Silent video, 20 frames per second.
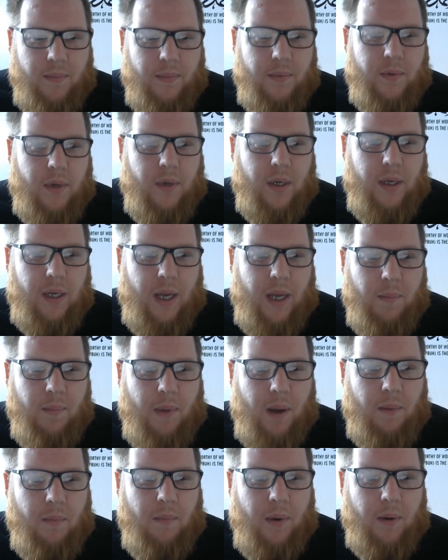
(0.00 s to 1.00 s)
trying to get
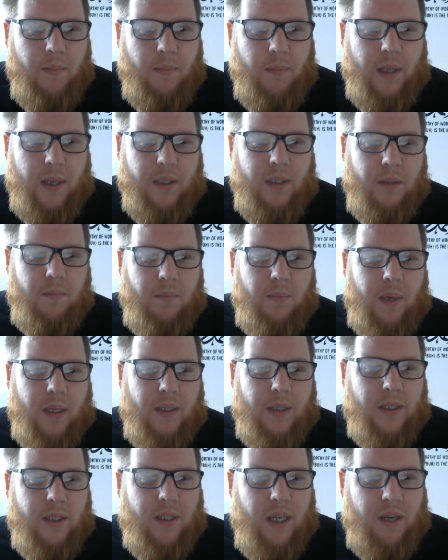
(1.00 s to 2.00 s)
back
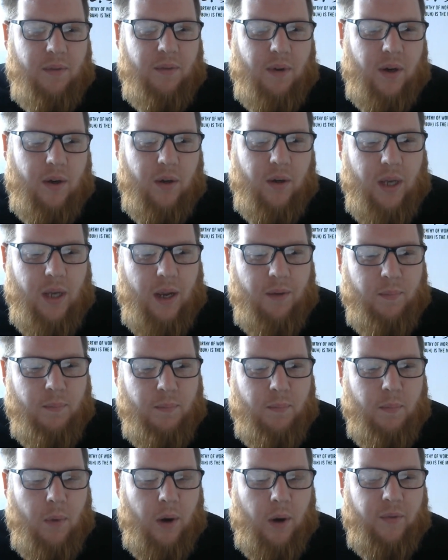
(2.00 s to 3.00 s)
to see if I could get
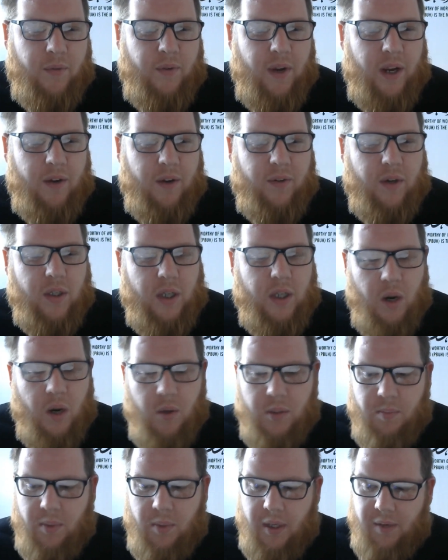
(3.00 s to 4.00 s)
more faith, because I
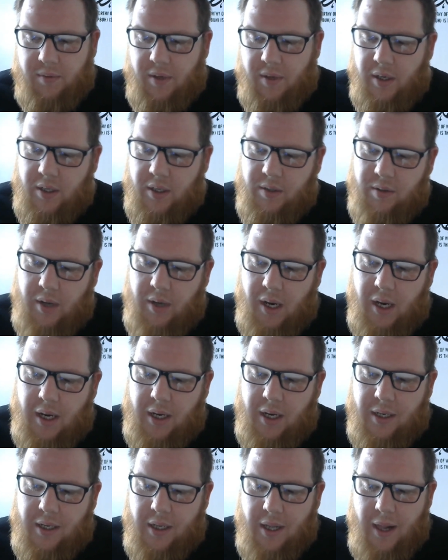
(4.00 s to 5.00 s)
always believed in a
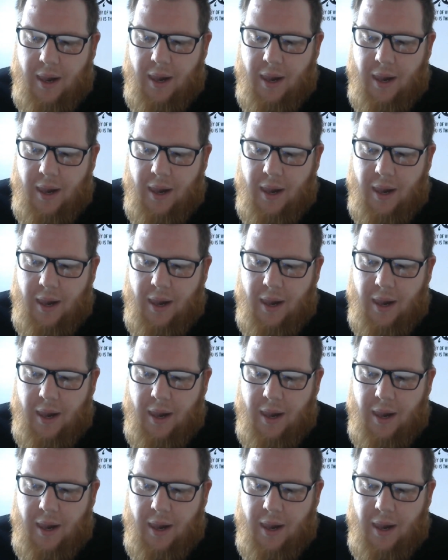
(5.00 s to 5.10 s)
creator.